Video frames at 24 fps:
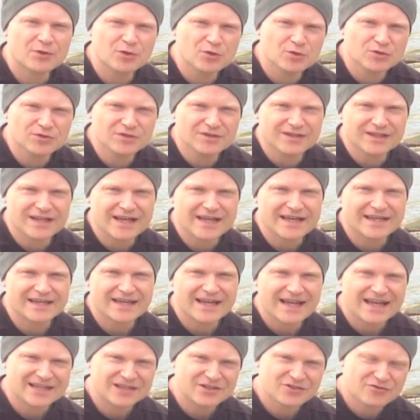Gordon
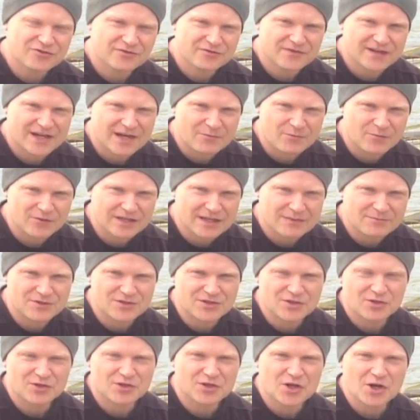Lang, editor of
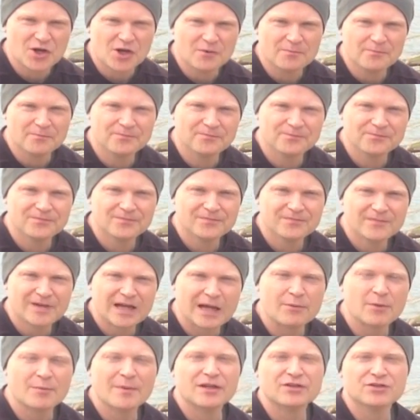CameraLabs.com.
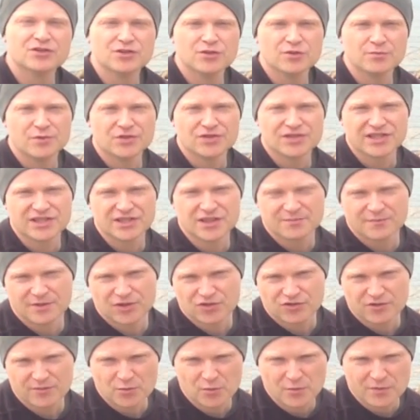I'm about 2 months into my
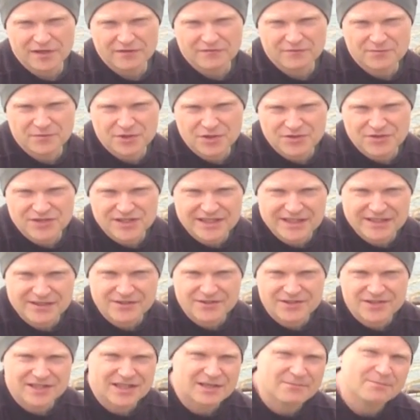trip away from New
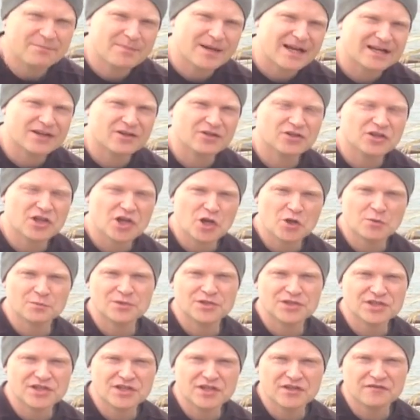Zealand and I'm back on home
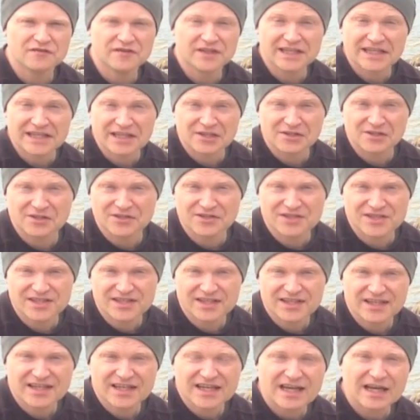turf in England.
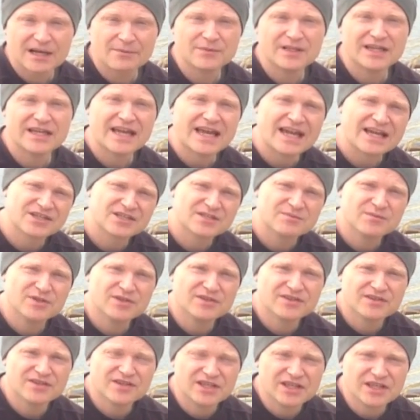I'm near
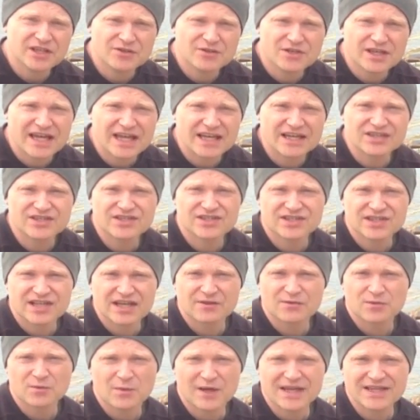Exmouth in the UK's
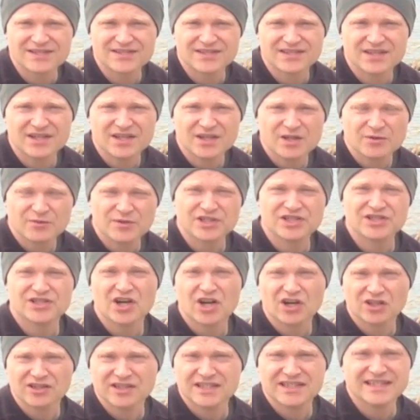southwest, which is a
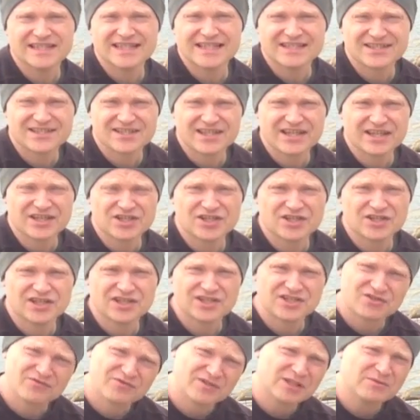holiday destination.
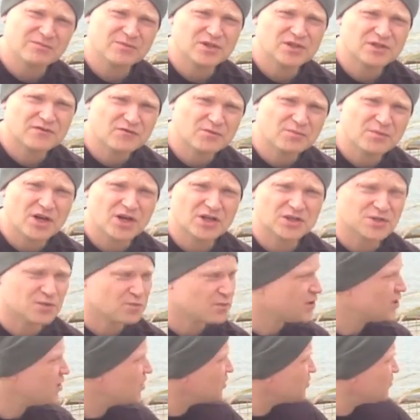It's a really beautiful part of
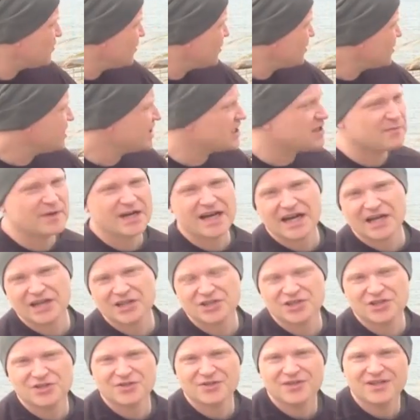the world with the sea
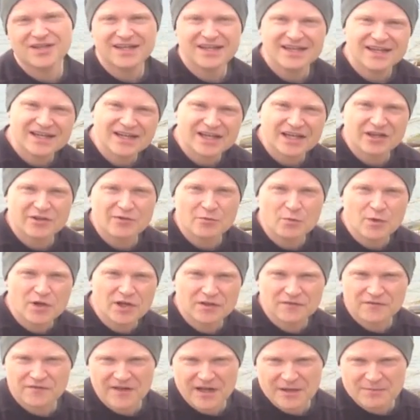behind you and the
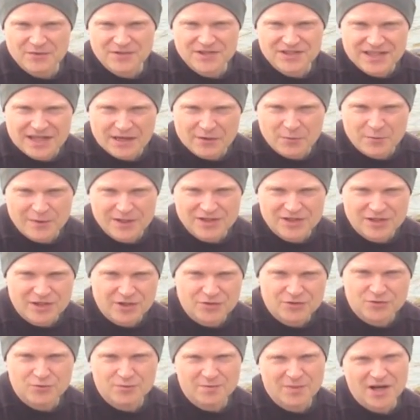world famous southwest
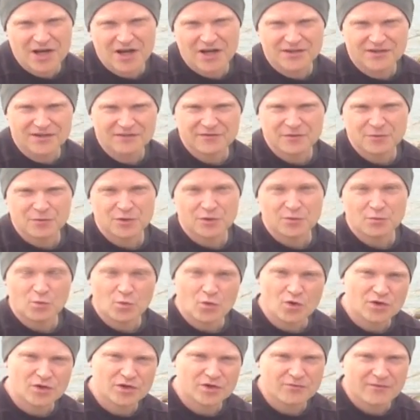coastal path if you want to
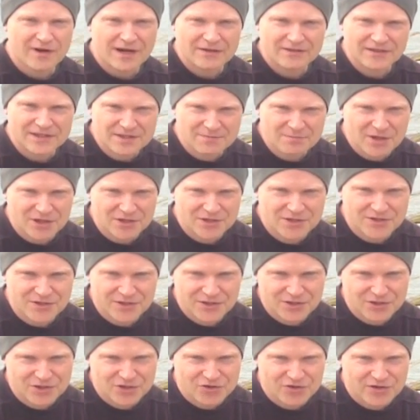walk around this part of the
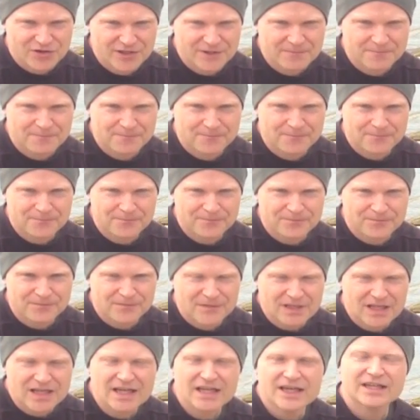country.
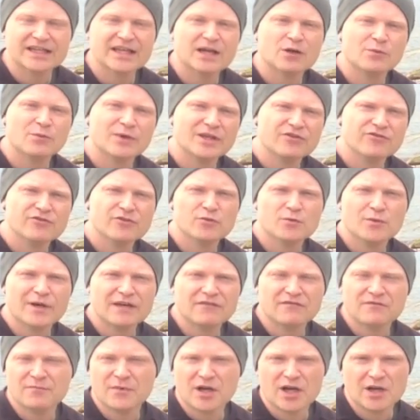Now, whether you're away
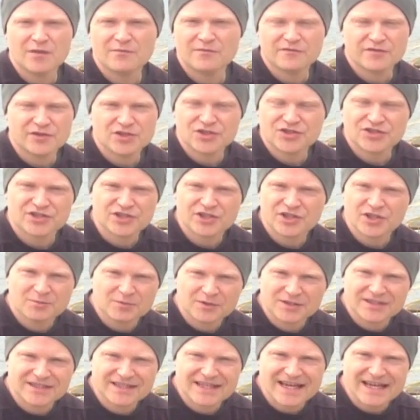from home for just a
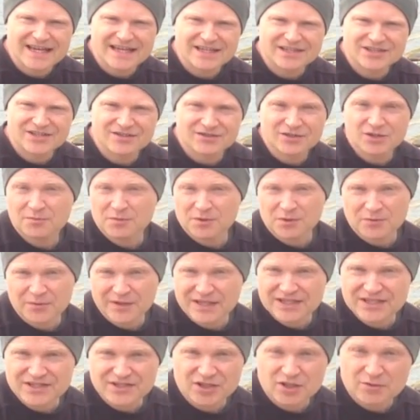couple of days, a couple of
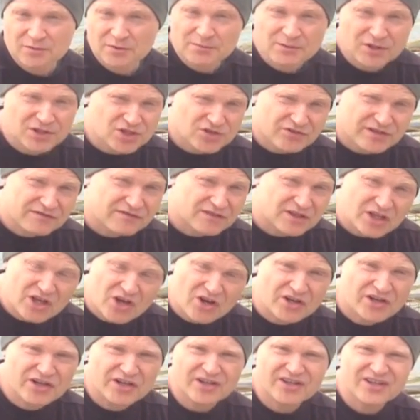weeks, a couple of months or even
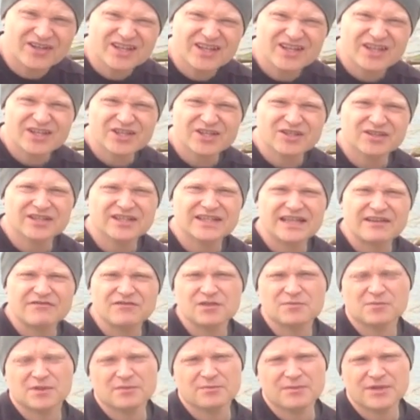longer, you'll
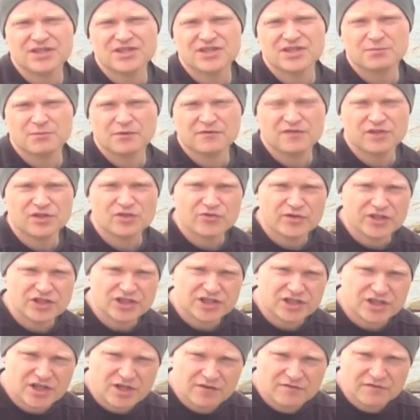inevitably miss some of your
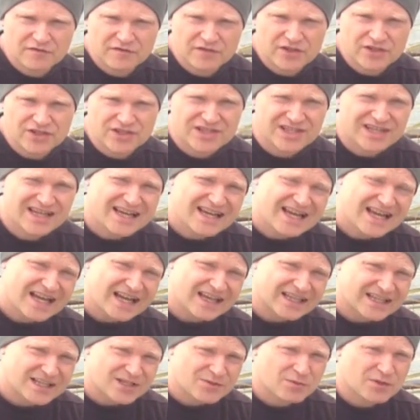creature comforts.
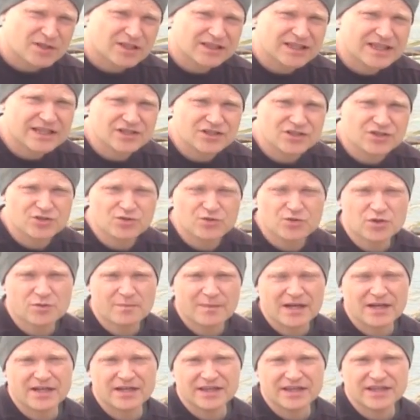And that's what I'd like to talk
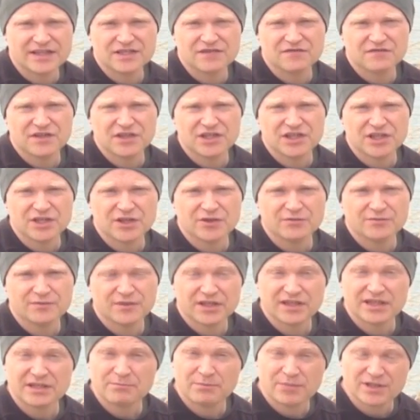about in this video,
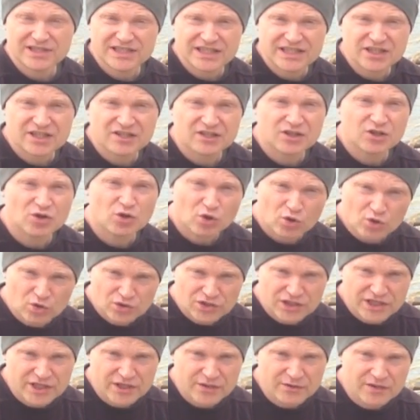and in particular
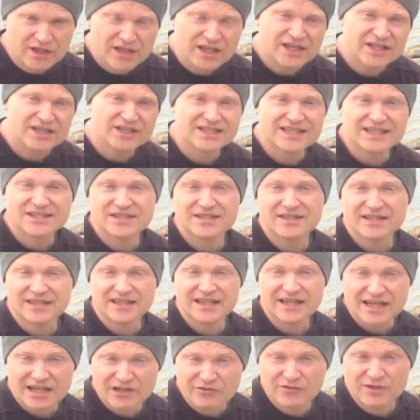audio, because that's the thing
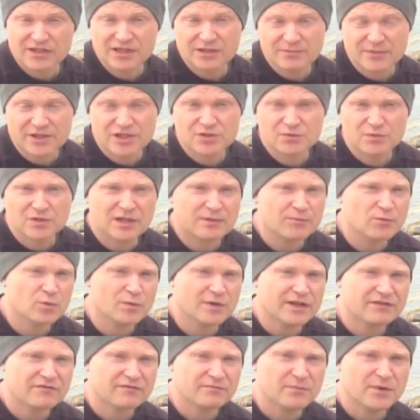that I really miss when I'm
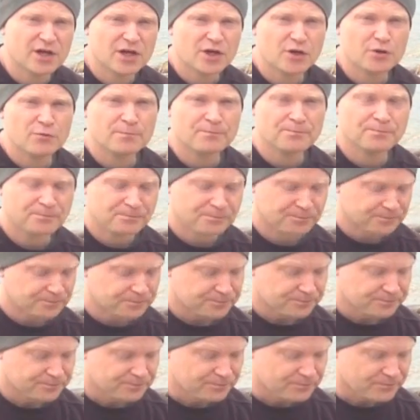away from home.
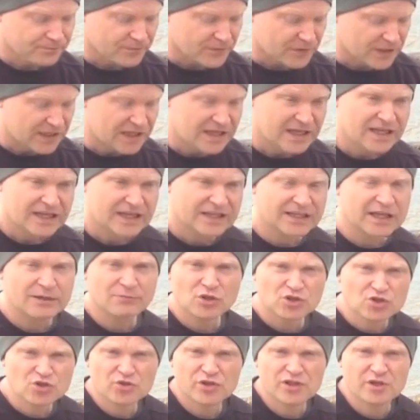Now, I'm
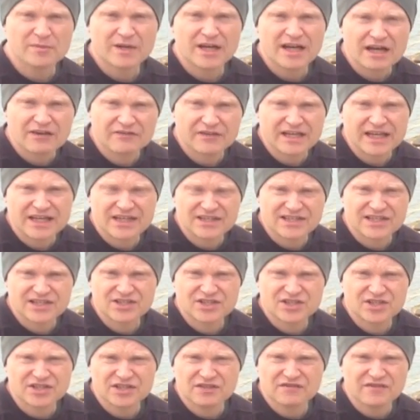not talking about having access
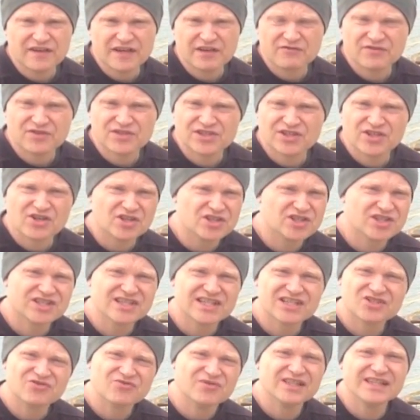to your favourite songs, because
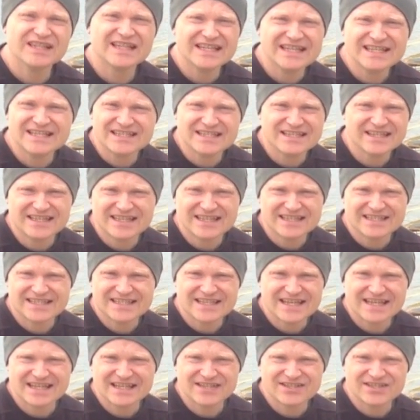that's really easy these
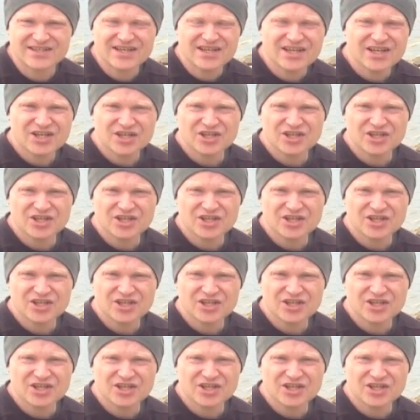days.